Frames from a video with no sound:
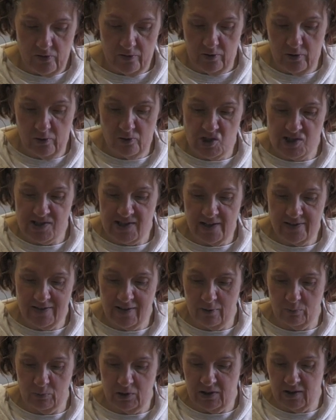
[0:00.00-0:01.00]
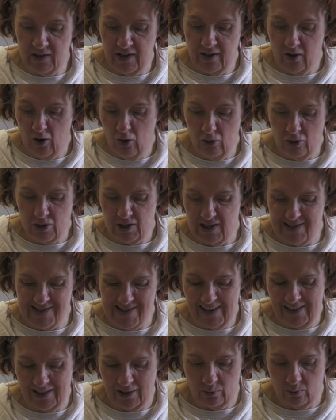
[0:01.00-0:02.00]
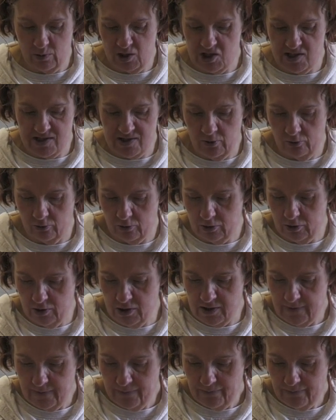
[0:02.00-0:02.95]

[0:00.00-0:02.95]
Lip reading: You'll just end up with like hard lasagna, which is not good.